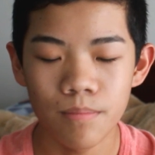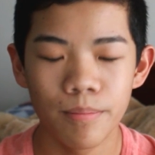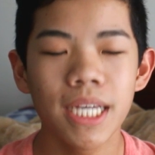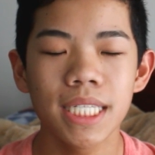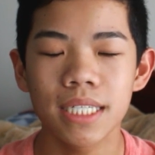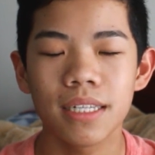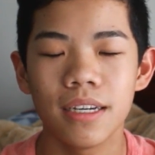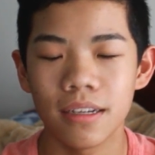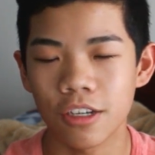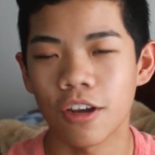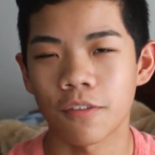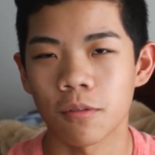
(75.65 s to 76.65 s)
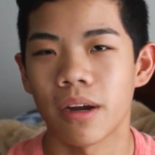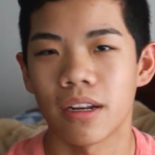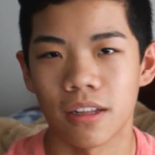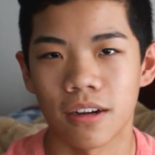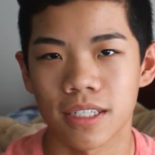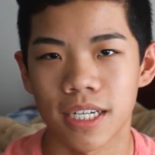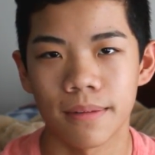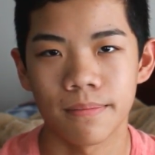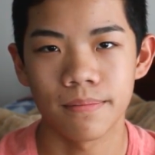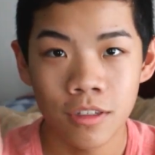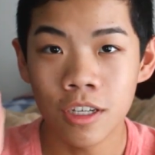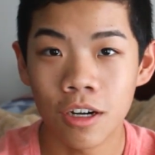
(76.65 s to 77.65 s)
Basically, you have to wait a long time.
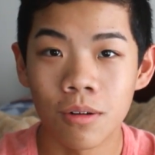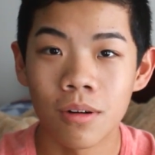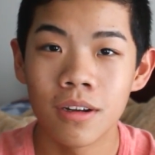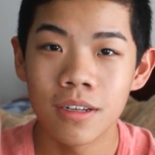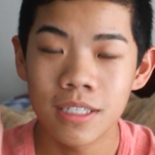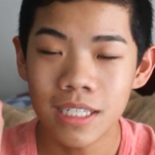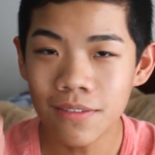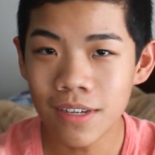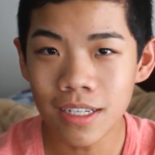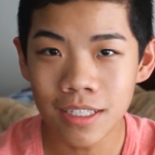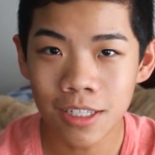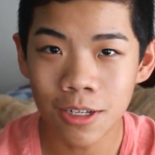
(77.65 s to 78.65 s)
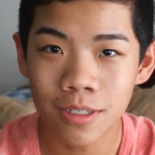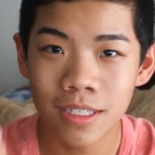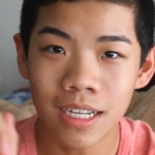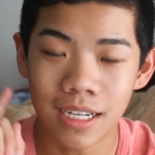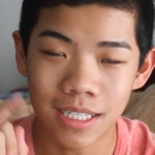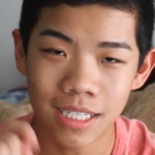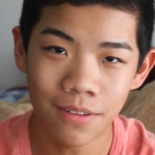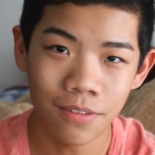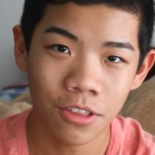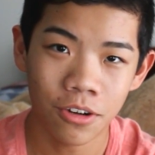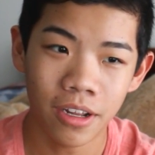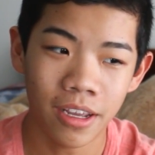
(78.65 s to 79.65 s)
So, CVS closes at
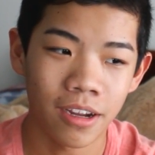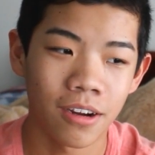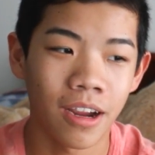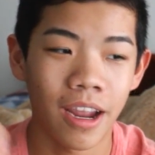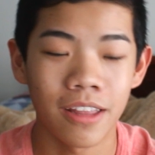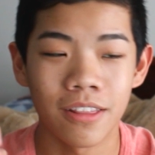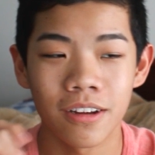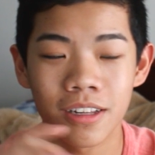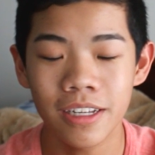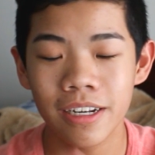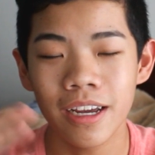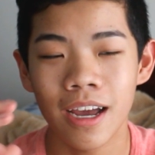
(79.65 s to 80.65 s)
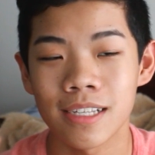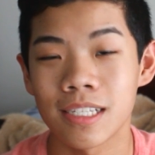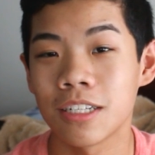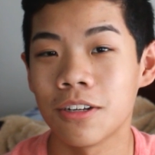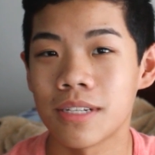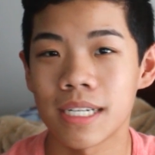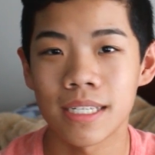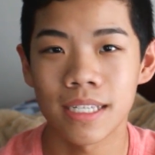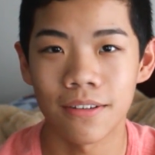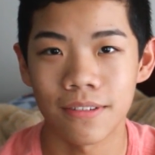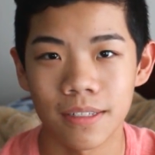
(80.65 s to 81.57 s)
7:30 here, and the clinic has to close at 7.